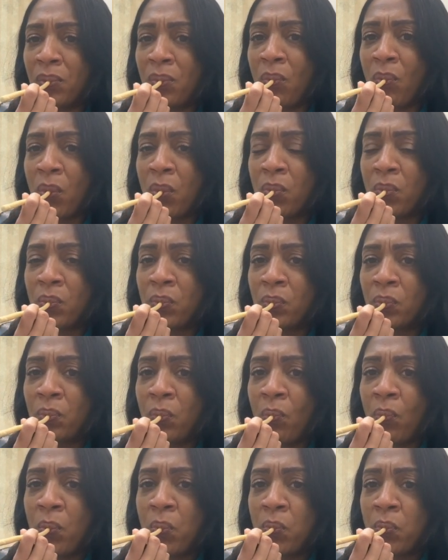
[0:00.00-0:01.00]

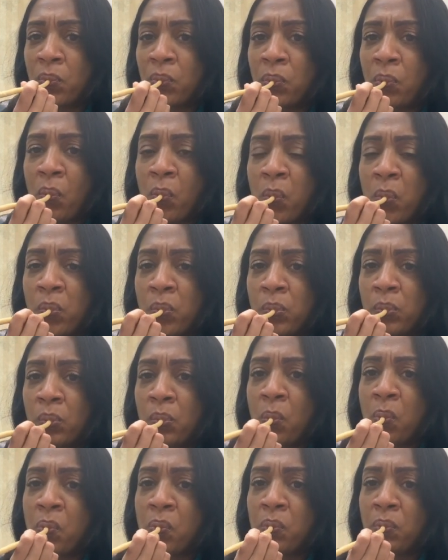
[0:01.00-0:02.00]

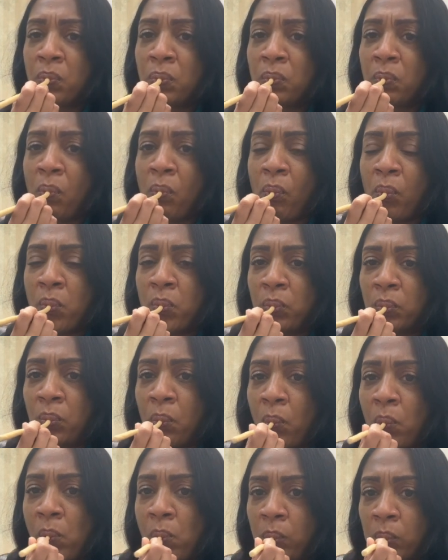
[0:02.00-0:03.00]

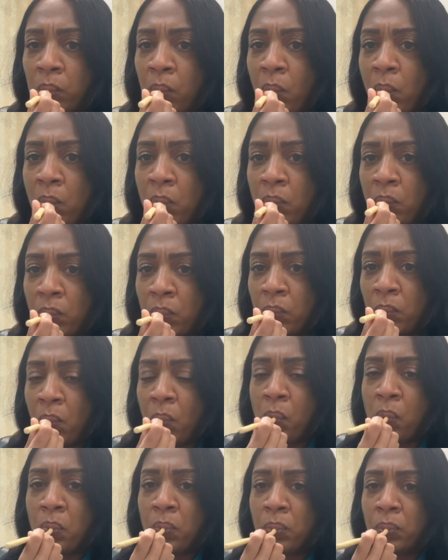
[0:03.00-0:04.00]

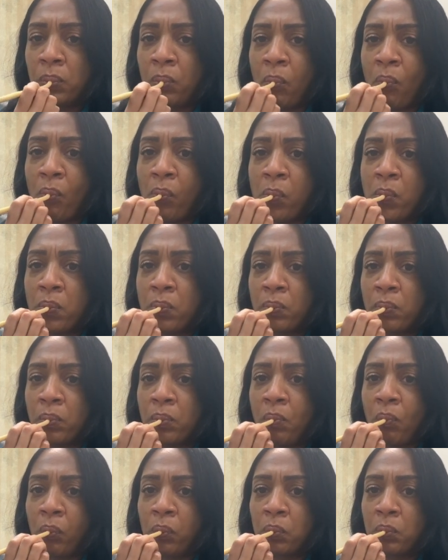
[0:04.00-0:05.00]

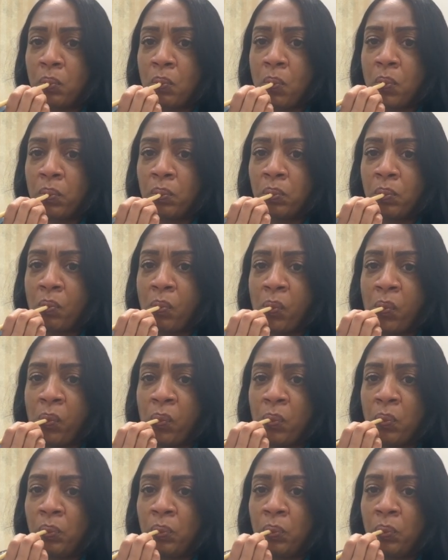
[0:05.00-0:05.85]
No one is speaking in this clip.